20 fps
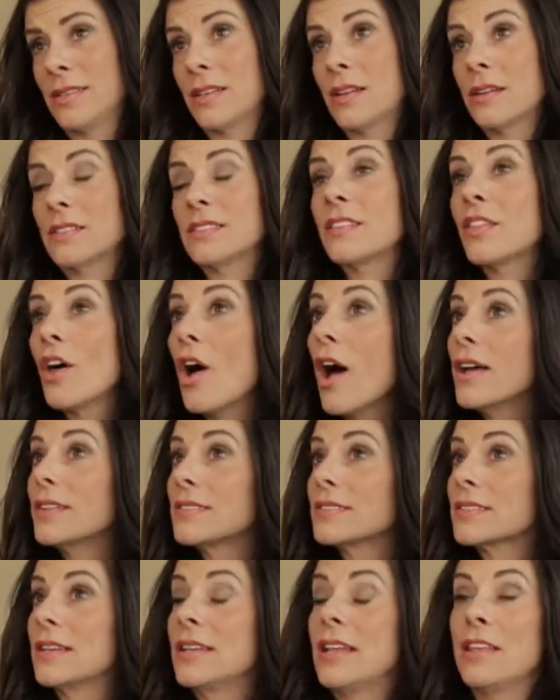Because
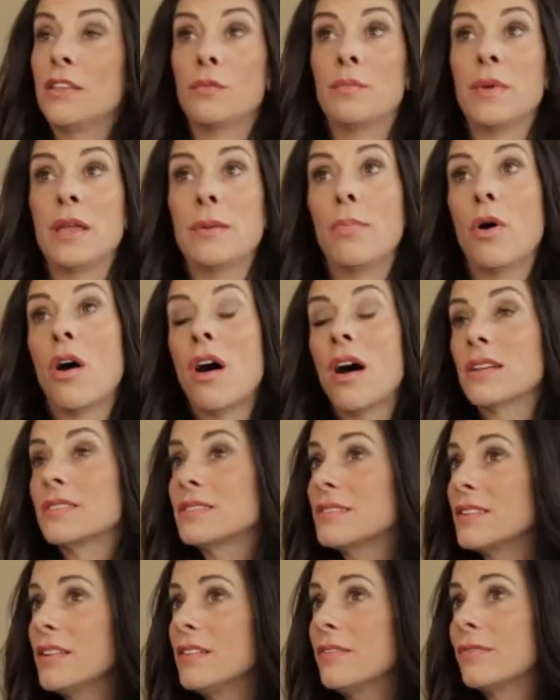thoughts can either be
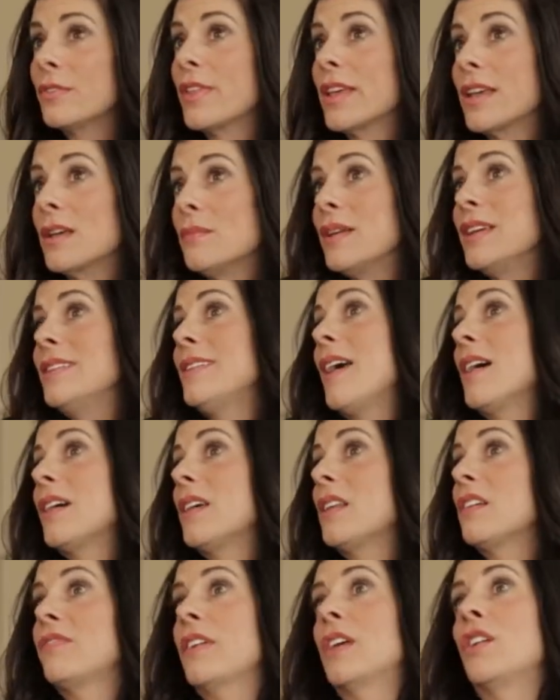positive or they can be
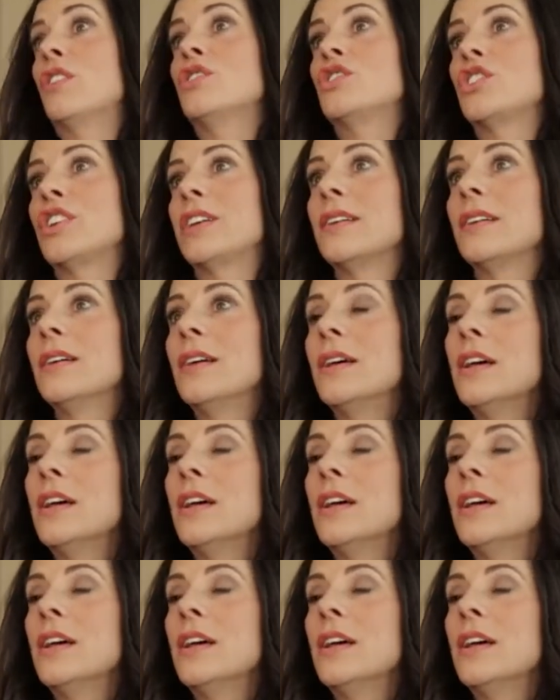negative energy.